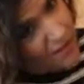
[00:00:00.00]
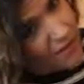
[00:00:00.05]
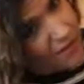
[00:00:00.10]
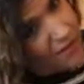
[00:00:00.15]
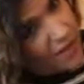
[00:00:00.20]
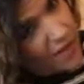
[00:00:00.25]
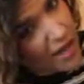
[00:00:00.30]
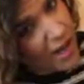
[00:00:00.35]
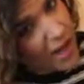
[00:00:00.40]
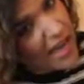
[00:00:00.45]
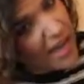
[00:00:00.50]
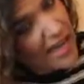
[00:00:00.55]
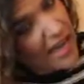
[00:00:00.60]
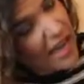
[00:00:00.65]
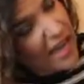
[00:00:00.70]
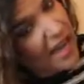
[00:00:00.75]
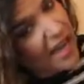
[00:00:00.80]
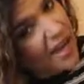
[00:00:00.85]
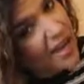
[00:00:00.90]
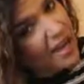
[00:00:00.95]
have curly
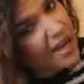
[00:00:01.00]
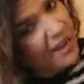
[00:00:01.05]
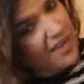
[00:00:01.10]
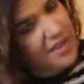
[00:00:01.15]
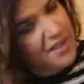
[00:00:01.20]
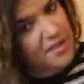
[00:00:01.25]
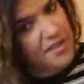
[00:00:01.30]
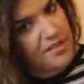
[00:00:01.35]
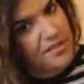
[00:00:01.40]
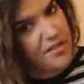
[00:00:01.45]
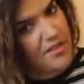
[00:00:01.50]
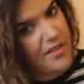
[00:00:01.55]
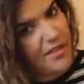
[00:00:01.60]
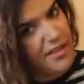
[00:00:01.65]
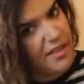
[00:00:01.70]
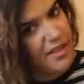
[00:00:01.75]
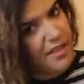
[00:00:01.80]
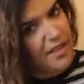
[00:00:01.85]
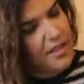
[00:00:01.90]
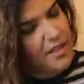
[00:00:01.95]
hair, and I use the
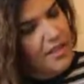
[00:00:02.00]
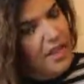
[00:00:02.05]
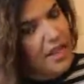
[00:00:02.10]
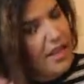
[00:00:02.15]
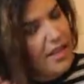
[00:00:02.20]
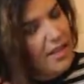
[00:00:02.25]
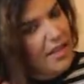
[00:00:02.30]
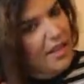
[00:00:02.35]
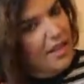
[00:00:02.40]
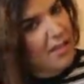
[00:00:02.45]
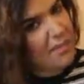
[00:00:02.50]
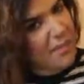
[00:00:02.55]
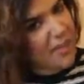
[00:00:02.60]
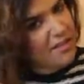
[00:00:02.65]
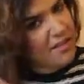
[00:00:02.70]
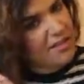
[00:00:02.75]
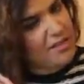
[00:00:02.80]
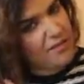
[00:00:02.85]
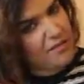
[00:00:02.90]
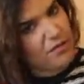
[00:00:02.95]
curly girl
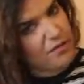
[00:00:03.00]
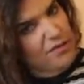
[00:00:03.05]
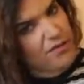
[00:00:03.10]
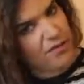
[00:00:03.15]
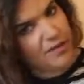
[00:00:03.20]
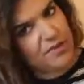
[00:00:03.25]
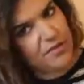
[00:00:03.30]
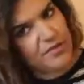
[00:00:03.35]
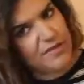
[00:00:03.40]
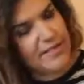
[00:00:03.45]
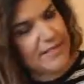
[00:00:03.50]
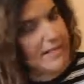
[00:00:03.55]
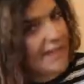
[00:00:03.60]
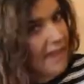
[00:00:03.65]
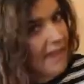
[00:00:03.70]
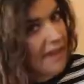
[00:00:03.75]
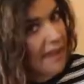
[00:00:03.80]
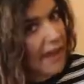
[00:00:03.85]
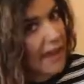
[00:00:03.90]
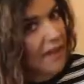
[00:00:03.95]
method if you're interested
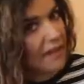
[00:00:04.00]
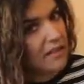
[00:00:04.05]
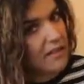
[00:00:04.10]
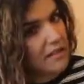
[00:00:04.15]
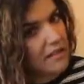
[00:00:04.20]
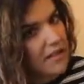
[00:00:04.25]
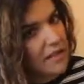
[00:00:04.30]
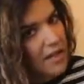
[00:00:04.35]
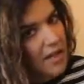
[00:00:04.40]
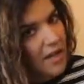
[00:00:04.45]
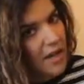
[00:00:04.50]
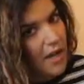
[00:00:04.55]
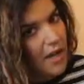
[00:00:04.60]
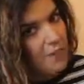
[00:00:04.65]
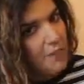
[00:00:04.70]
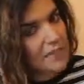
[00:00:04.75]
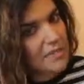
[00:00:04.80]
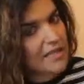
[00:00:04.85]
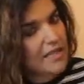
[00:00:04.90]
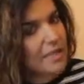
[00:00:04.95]
in that,
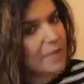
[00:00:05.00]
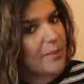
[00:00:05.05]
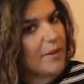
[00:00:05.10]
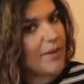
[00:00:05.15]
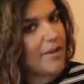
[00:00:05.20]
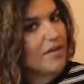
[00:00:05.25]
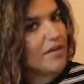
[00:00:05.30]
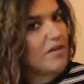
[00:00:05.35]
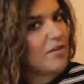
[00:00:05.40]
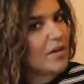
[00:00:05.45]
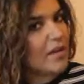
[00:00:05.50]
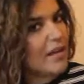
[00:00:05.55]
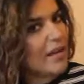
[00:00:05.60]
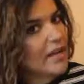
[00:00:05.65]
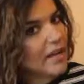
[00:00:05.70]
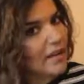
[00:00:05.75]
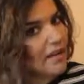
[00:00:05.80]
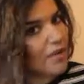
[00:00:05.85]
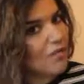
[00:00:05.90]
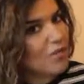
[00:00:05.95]
to keep it
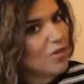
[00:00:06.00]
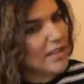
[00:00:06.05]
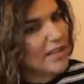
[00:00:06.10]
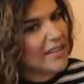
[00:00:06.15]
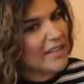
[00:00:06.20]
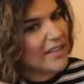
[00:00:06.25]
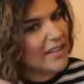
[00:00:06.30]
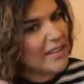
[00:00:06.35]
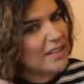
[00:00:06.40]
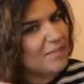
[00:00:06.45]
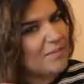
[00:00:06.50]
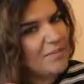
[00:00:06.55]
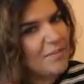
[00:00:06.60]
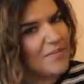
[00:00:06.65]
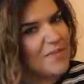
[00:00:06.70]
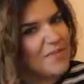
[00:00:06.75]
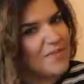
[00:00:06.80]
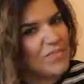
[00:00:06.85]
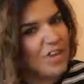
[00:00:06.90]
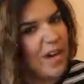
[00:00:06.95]
in really
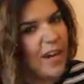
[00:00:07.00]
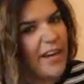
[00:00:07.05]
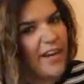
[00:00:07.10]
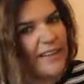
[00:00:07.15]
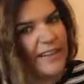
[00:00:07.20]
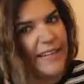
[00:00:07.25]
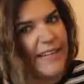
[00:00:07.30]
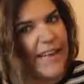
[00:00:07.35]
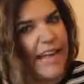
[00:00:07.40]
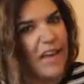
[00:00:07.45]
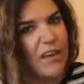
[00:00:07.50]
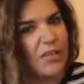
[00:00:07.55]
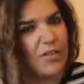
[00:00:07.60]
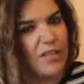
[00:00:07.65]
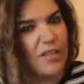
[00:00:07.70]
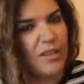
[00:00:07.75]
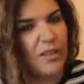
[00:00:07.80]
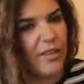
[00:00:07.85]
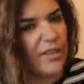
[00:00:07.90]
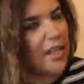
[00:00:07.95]
shiny, healthy
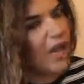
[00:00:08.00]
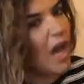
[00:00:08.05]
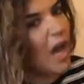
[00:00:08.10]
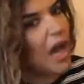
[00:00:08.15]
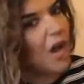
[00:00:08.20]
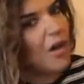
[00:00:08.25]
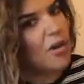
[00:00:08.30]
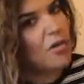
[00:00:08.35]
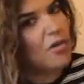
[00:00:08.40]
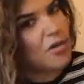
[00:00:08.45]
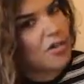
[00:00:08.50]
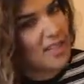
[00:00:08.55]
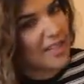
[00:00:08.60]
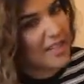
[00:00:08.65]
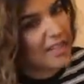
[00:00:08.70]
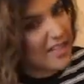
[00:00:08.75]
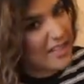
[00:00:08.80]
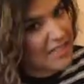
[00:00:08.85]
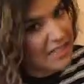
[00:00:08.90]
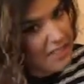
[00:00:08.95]
looking curls, and I
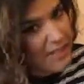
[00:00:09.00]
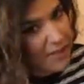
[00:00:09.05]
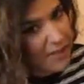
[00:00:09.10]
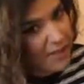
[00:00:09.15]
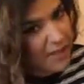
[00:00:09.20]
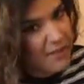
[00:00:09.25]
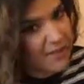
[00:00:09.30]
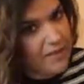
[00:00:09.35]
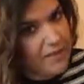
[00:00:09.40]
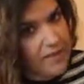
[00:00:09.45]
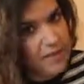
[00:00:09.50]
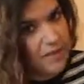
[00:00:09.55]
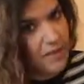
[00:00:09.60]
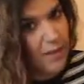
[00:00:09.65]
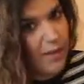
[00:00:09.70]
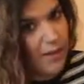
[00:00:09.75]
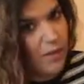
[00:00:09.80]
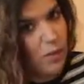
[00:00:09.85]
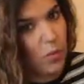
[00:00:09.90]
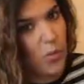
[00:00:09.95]
can actually keep it like this for
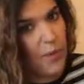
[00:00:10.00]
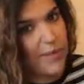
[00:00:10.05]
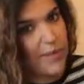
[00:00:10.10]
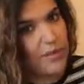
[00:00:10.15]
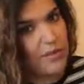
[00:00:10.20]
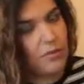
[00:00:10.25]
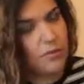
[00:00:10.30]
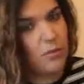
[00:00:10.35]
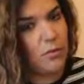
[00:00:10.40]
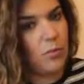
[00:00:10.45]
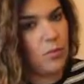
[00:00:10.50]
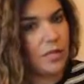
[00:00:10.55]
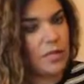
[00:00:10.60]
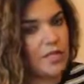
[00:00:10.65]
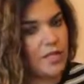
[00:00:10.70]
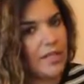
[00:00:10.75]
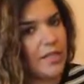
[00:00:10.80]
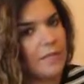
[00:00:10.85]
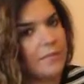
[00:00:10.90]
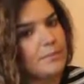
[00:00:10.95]
about a week from
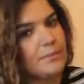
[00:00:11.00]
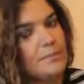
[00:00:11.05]
washing.